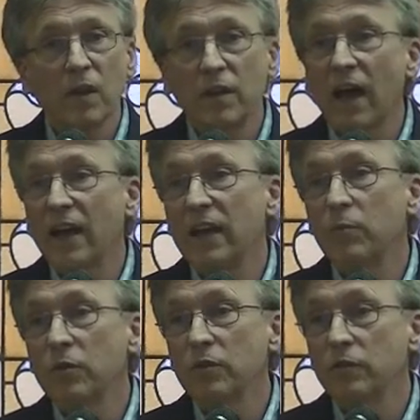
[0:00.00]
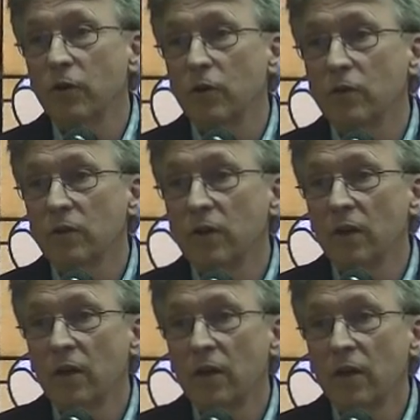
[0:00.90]
not able to vote,
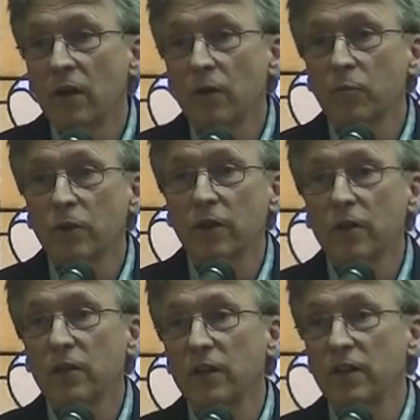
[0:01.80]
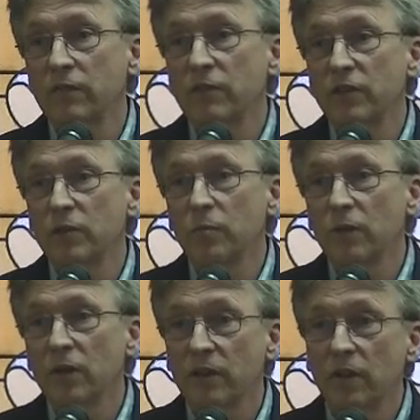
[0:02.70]
politically
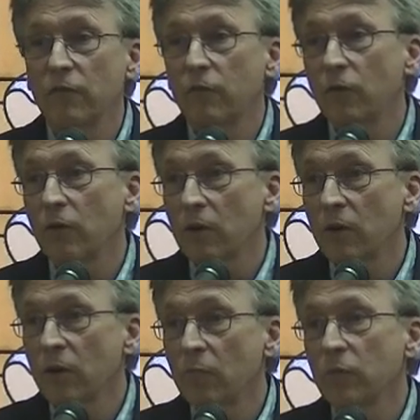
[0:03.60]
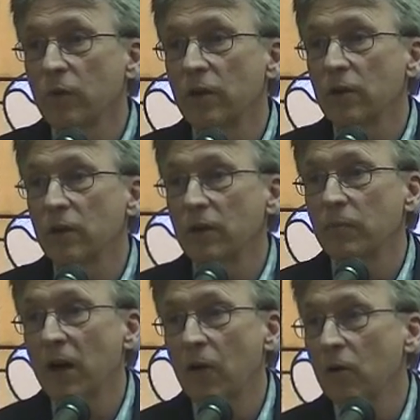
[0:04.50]
invisible, and therefore politically
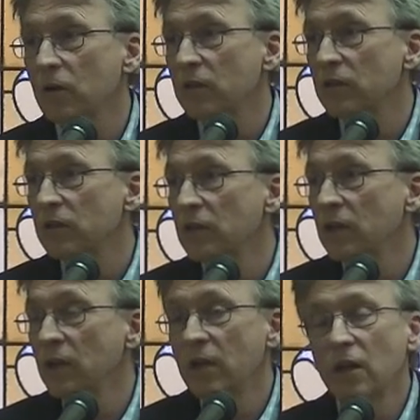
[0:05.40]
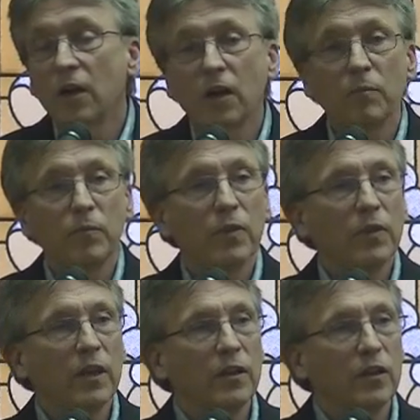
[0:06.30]
powerless.
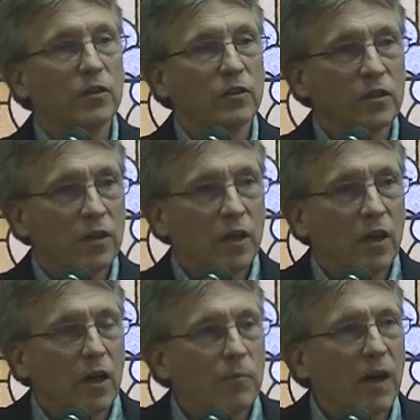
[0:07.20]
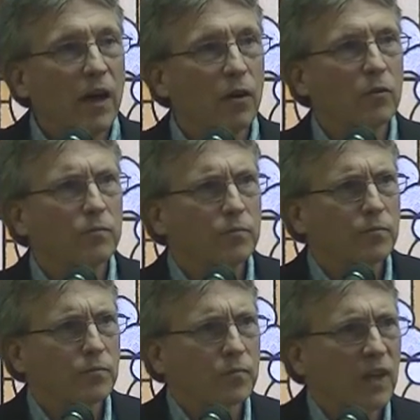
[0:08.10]
Then there's about
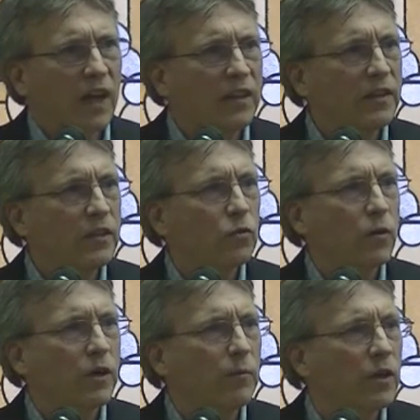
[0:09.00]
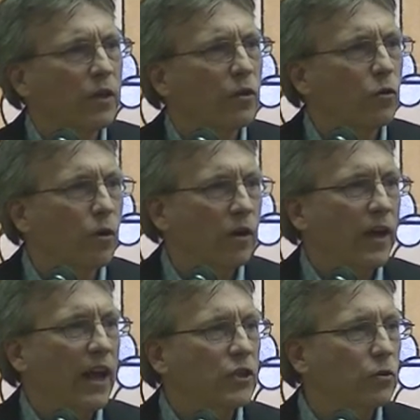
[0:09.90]
18, 20 million who are
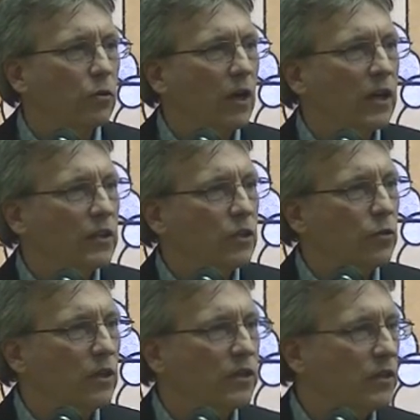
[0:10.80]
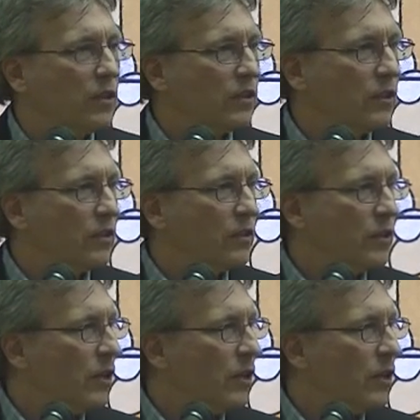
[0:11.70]
naturalized US citizens.